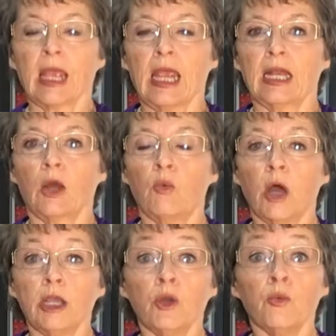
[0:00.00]
And I
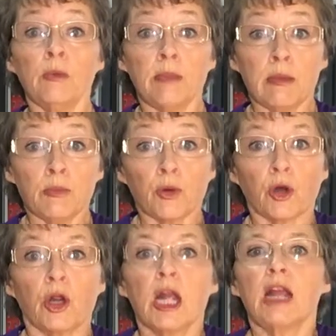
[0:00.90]
want you to
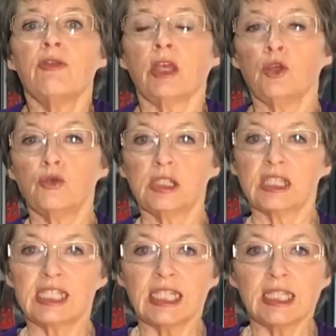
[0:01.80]
remember that you
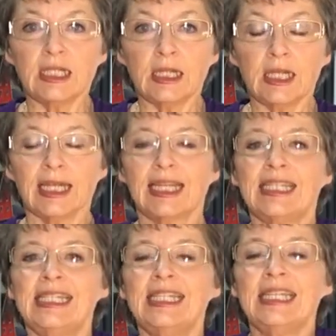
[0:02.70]
still
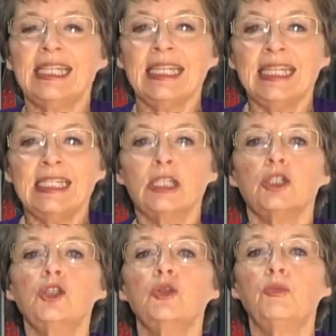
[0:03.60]
need
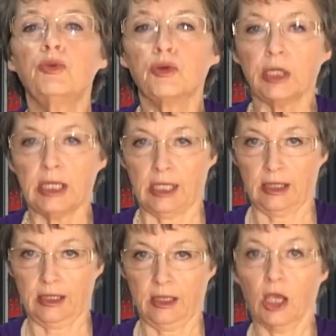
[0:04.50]
to breathe
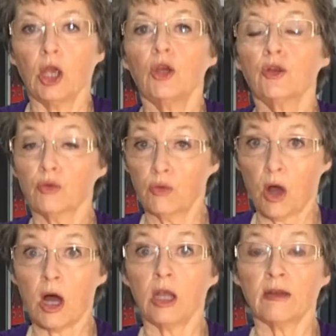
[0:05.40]
through
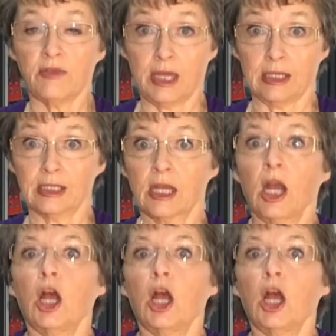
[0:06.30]
all of this.